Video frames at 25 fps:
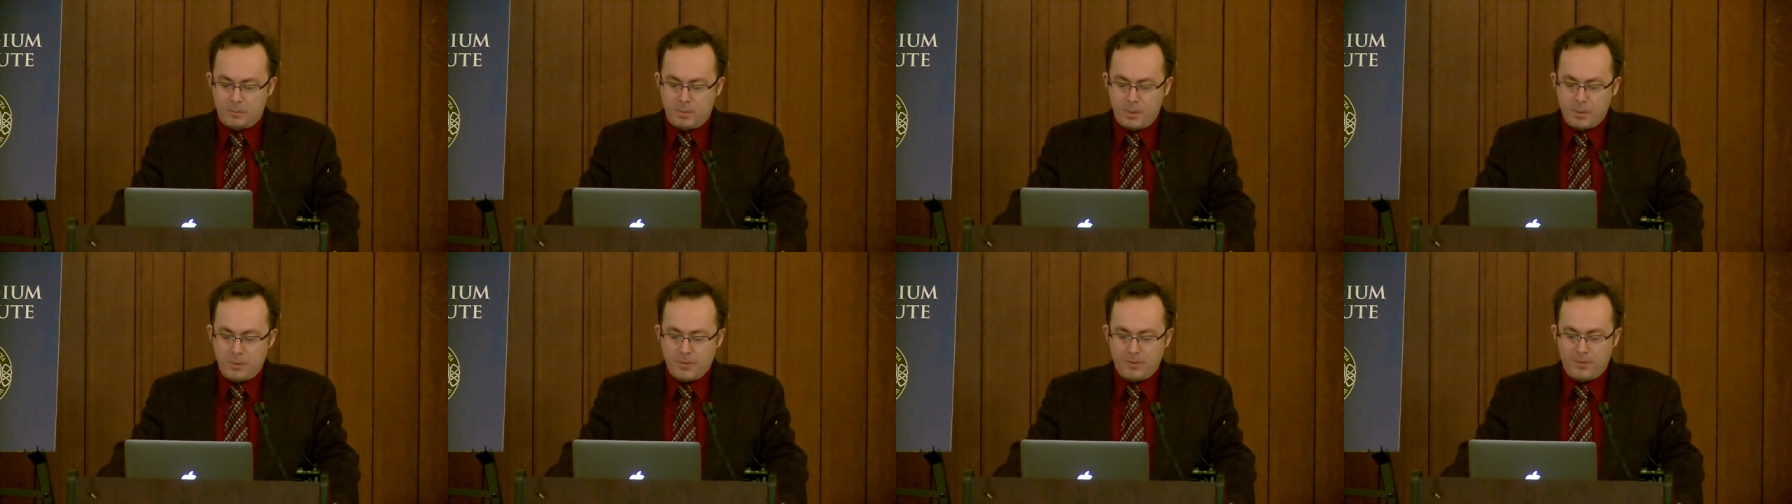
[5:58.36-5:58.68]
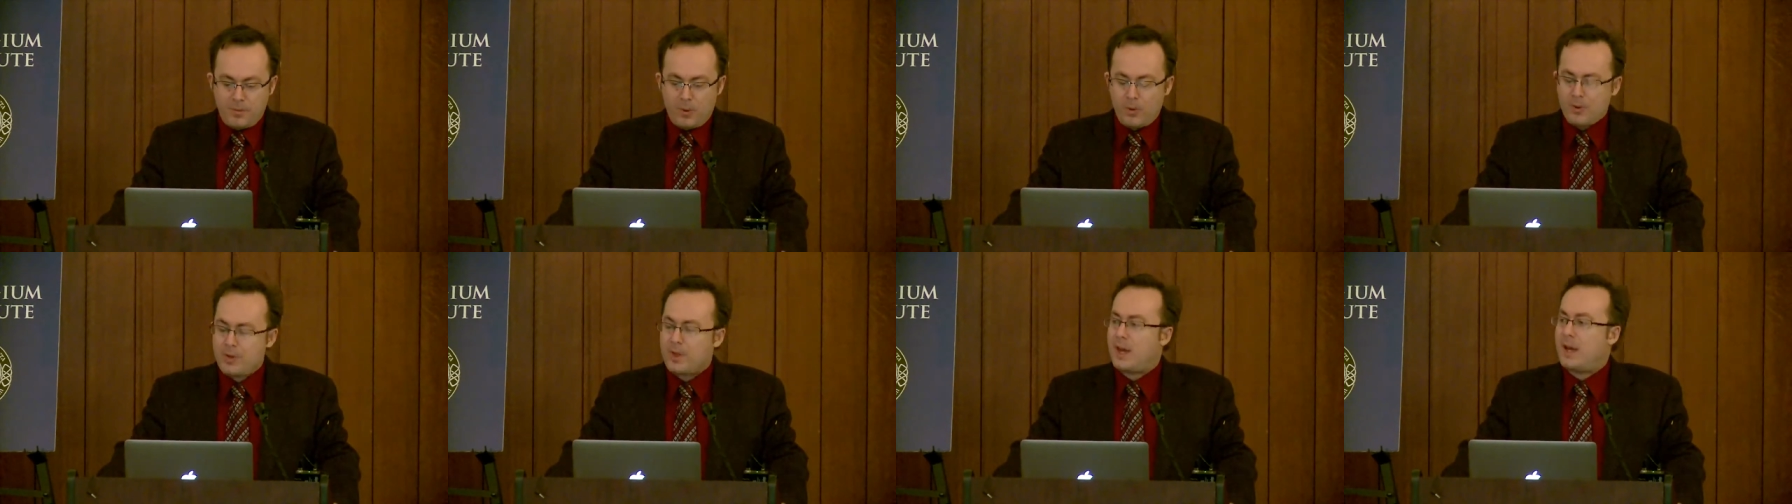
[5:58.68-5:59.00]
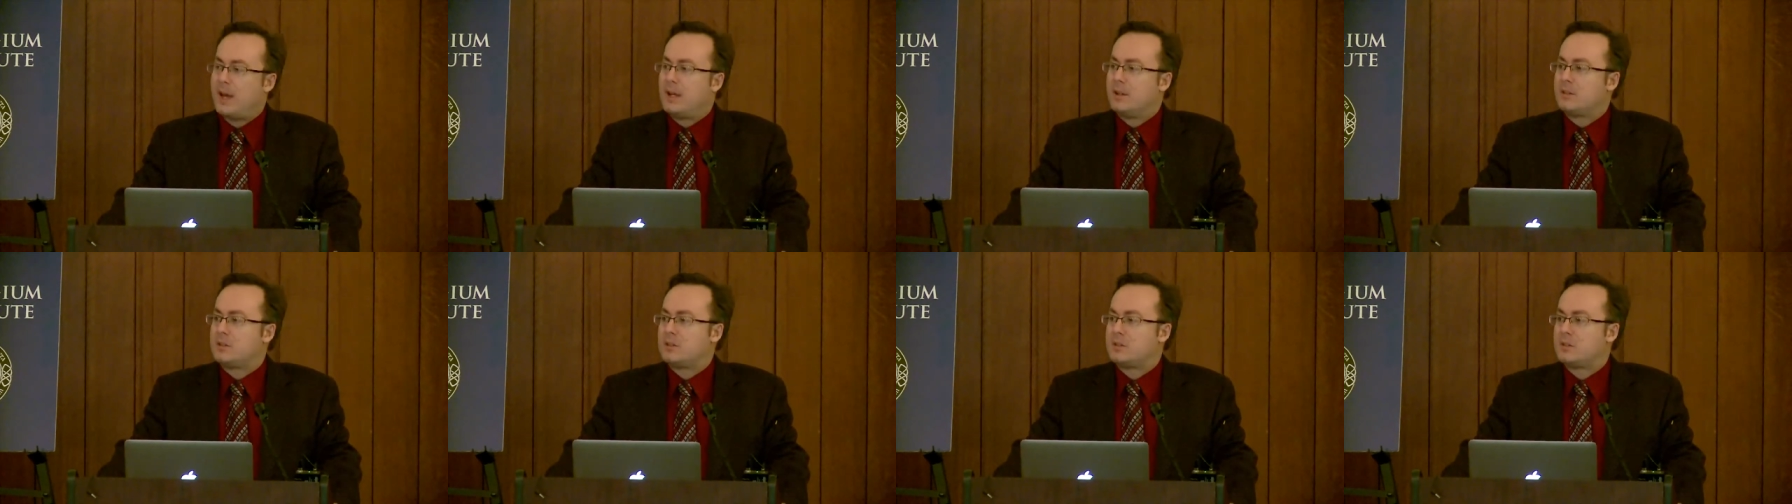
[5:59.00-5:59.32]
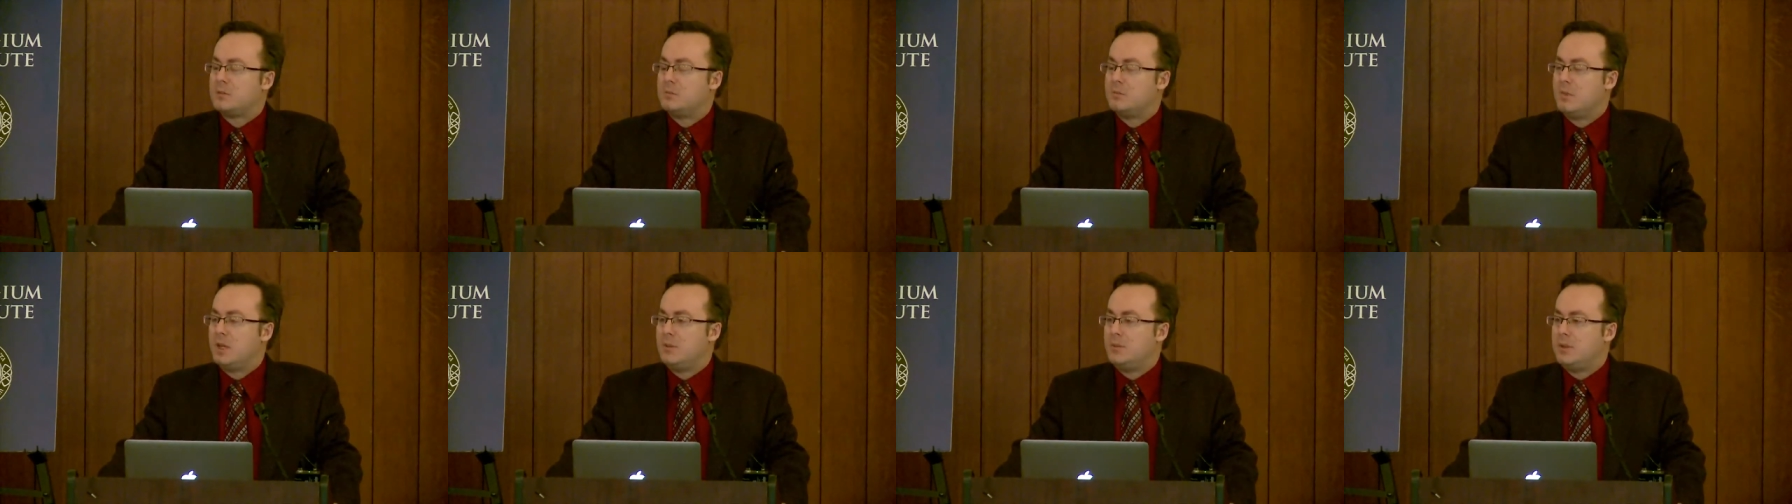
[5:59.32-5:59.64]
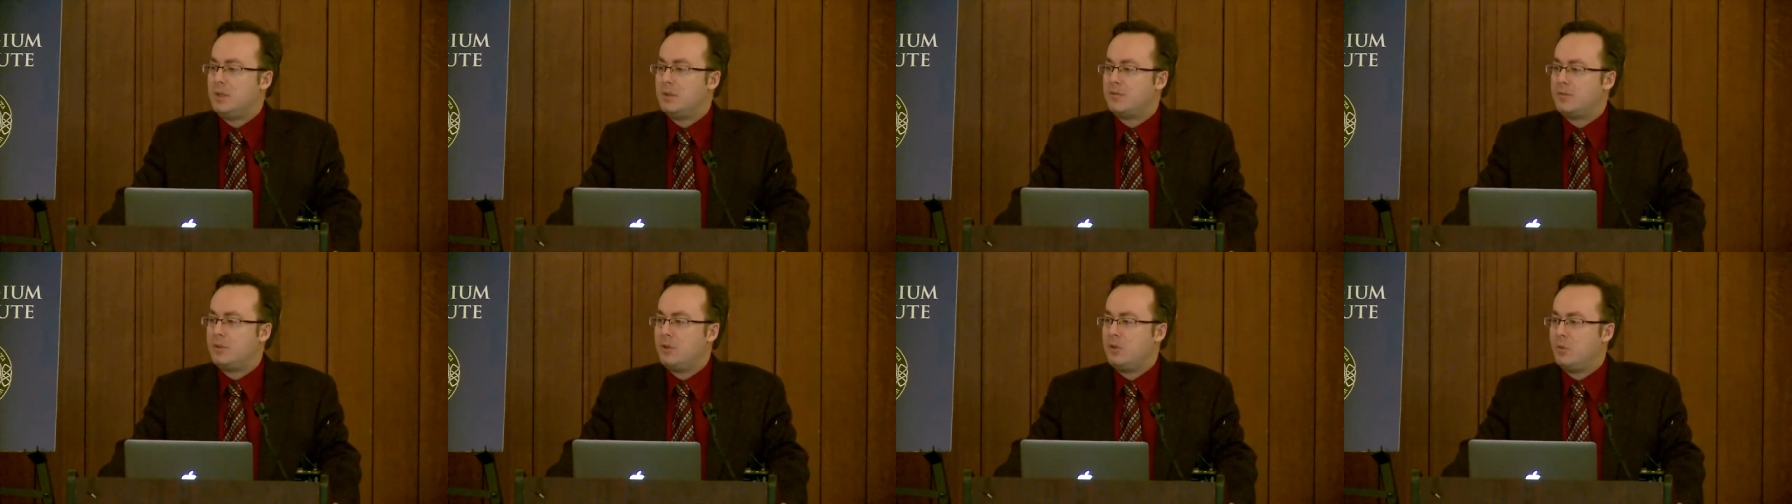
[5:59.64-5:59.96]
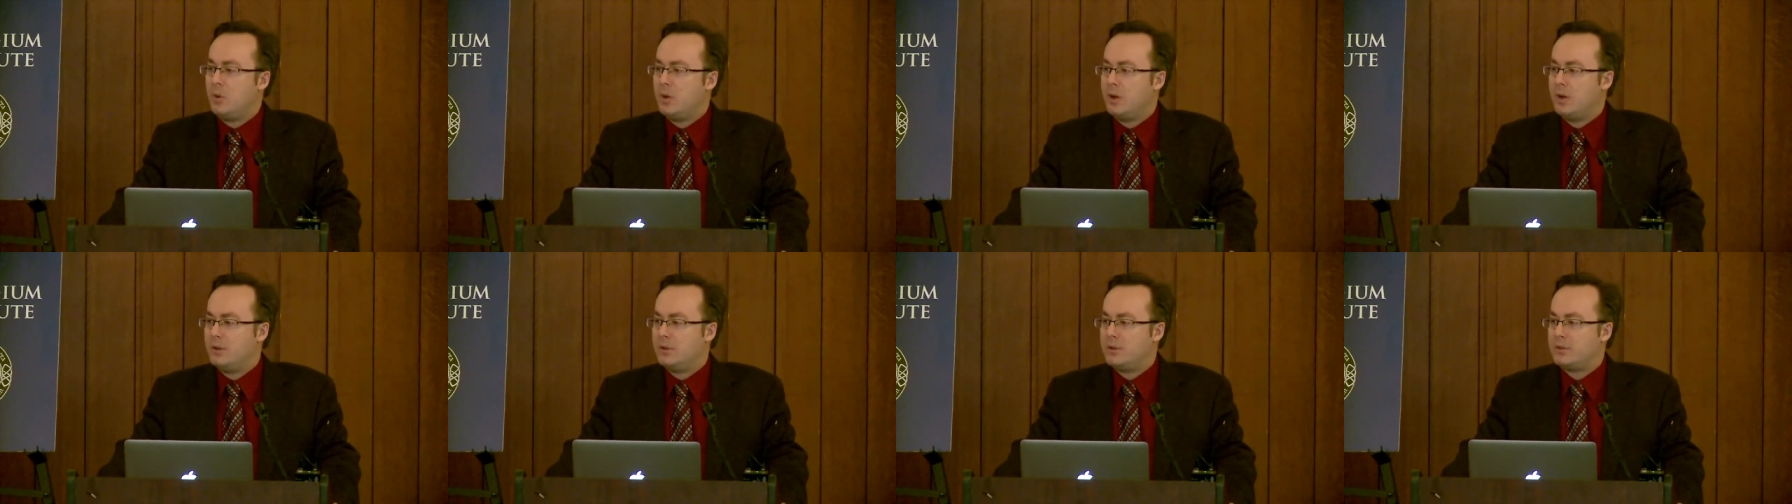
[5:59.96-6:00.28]
but before that, maybe a few
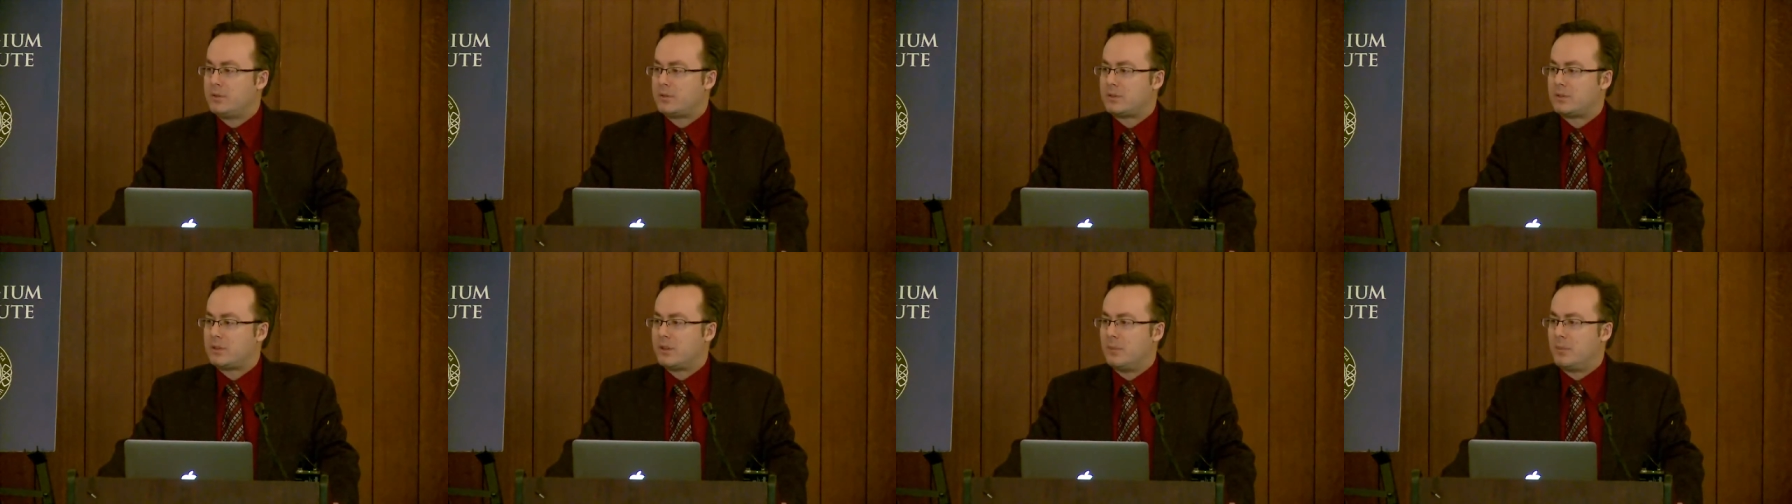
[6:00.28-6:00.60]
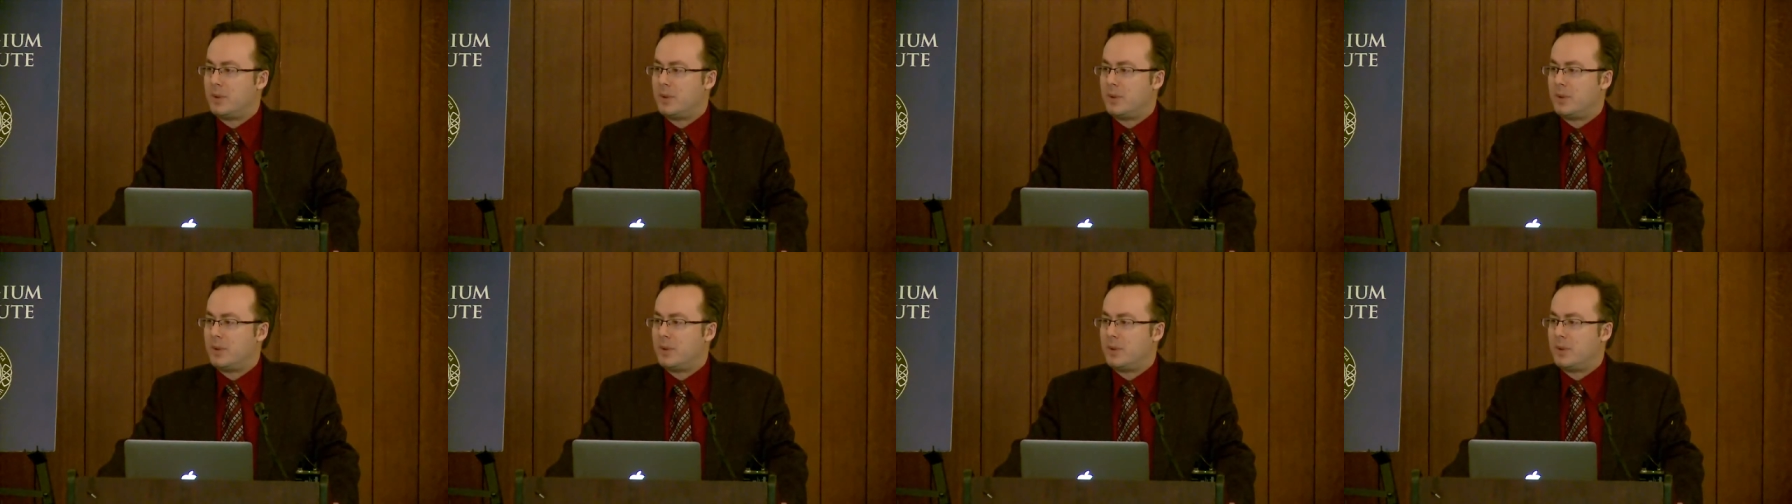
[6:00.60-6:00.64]
words